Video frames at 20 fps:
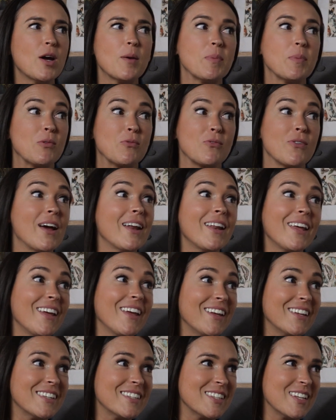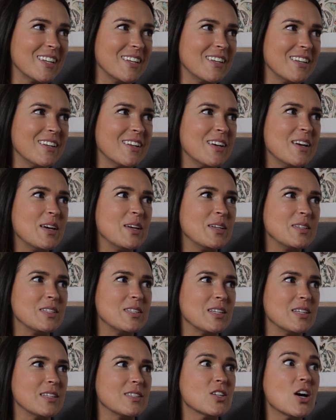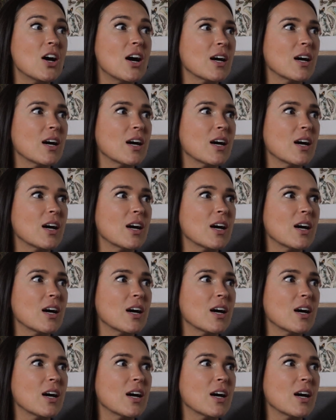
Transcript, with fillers: not be mm-hmm. ready to to yeah.